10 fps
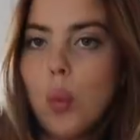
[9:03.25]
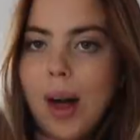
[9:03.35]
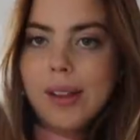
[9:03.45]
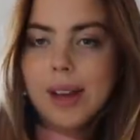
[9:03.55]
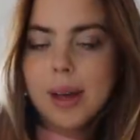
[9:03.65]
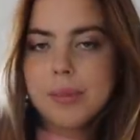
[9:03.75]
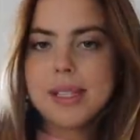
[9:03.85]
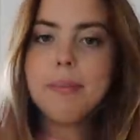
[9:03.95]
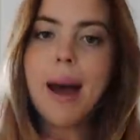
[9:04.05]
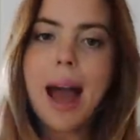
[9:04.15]
Welcome
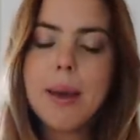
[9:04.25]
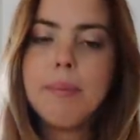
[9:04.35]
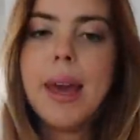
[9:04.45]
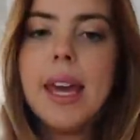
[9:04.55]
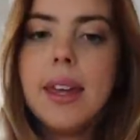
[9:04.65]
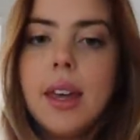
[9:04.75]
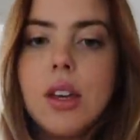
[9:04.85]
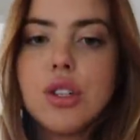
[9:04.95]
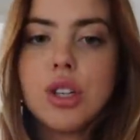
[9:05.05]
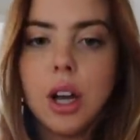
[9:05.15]
to my
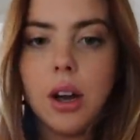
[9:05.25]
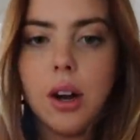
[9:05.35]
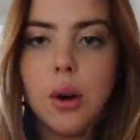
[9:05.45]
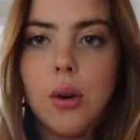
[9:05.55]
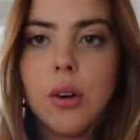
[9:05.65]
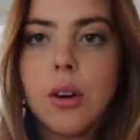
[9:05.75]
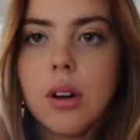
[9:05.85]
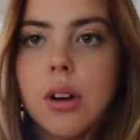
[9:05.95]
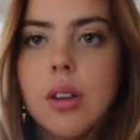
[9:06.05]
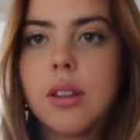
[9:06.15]
baking show.
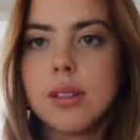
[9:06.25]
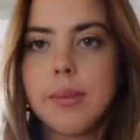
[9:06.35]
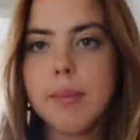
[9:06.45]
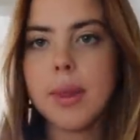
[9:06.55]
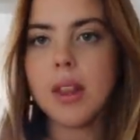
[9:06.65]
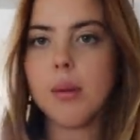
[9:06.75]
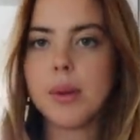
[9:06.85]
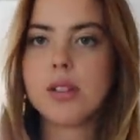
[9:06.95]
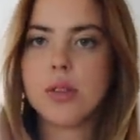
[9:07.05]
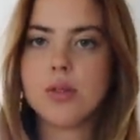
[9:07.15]
This might be a little
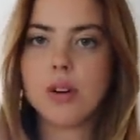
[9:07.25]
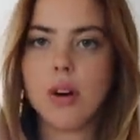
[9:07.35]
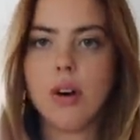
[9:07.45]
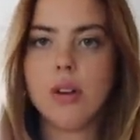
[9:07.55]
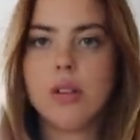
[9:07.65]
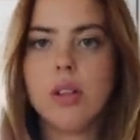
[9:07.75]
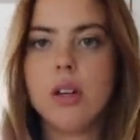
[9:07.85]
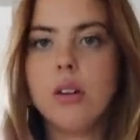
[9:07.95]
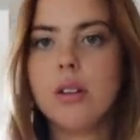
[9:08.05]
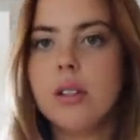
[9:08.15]
bit too tall.
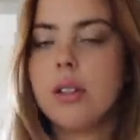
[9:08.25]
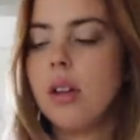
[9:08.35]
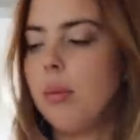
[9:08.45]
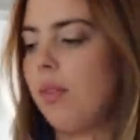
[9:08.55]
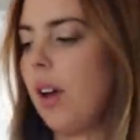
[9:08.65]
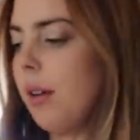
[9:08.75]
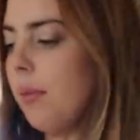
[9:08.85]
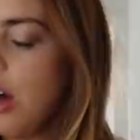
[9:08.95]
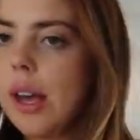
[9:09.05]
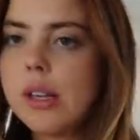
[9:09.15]
No, it'll be fine.
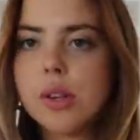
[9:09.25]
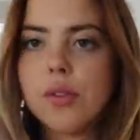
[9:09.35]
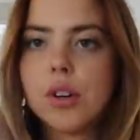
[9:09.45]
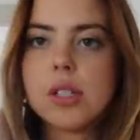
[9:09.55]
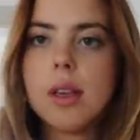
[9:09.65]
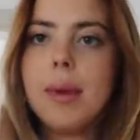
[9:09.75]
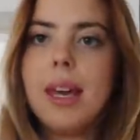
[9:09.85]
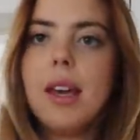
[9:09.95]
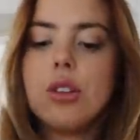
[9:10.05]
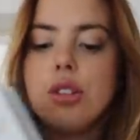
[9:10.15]
Okay, so first let
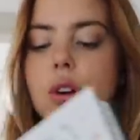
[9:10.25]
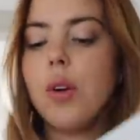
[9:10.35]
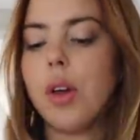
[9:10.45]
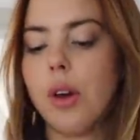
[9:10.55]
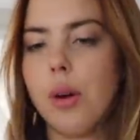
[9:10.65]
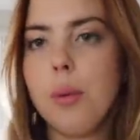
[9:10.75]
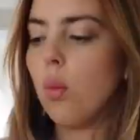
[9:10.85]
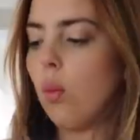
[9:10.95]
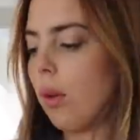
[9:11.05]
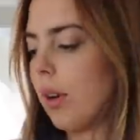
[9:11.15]
me show you
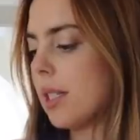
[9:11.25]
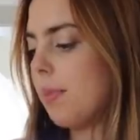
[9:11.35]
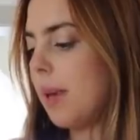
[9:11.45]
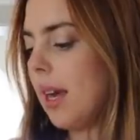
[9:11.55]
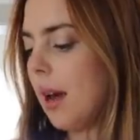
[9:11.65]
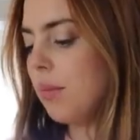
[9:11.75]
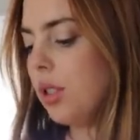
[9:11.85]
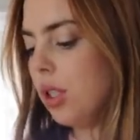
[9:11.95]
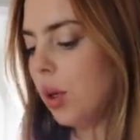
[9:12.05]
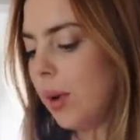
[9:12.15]
what recipe I'm
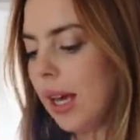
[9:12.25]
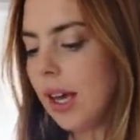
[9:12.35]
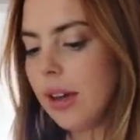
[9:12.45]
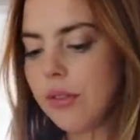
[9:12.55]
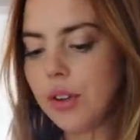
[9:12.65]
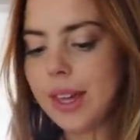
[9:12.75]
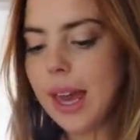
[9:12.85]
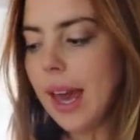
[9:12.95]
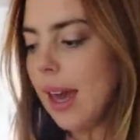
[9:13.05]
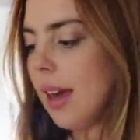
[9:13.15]
doing for the
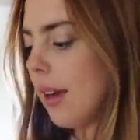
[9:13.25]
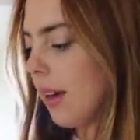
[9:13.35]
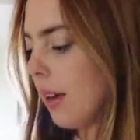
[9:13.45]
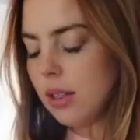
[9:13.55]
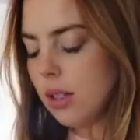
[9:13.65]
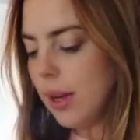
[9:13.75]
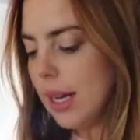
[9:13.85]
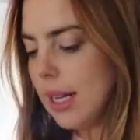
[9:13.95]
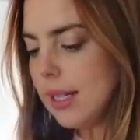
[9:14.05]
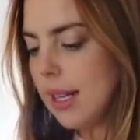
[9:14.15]
cake. So
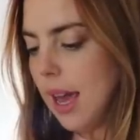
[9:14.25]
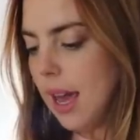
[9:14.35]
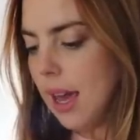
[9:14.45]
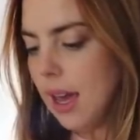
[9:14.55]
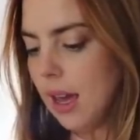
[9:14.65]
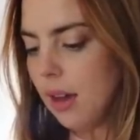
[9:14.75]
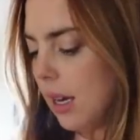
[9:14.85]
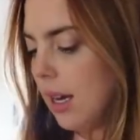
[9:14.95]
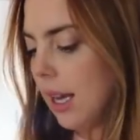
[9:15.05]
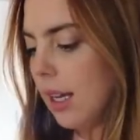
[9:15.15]
it is a
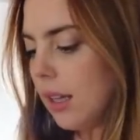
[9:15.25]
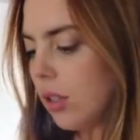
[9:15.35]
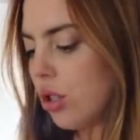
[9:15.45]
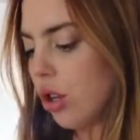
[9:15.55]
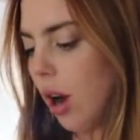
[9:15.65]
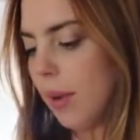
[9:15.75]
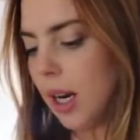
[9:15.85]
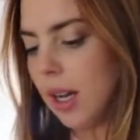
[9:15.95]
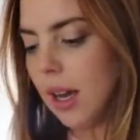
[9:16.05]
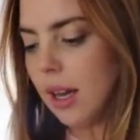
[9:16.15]
naked
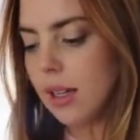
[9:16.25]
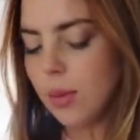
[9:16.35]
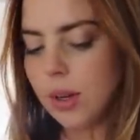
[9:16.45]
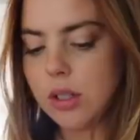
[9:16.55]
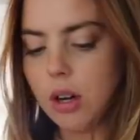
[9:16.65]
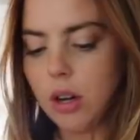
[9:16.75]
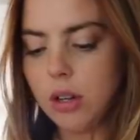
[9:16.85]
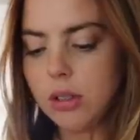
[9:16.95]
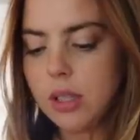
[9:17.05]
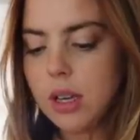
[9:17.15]
strawberry cake is what it's
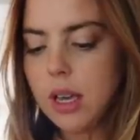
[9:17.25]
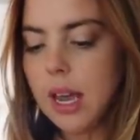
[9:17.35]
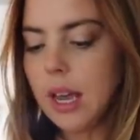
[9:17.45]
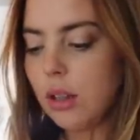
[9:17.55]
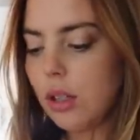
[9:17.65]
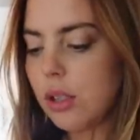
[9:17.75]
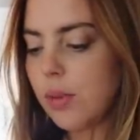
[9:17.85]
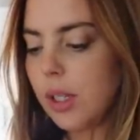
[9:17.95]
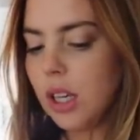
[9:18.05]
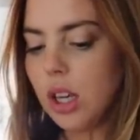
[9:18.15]
called. It looks
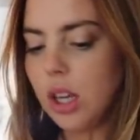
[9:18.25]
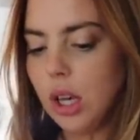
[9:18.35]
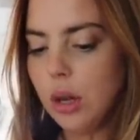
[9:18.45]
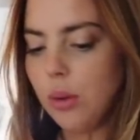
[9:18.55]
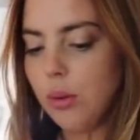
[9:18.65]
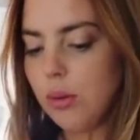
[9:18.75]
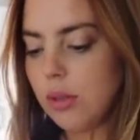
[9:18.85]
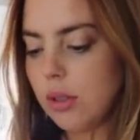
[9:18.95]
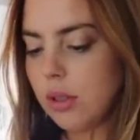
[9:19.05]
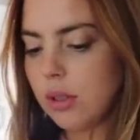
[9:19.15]
really cute
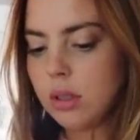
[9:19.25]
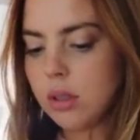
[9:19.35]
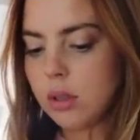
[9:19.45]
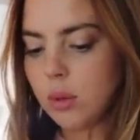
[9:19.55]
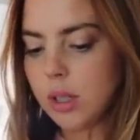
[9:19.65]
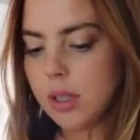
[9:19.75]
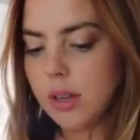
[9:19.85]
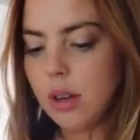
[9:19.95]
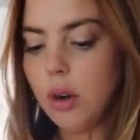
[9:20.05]
where is it?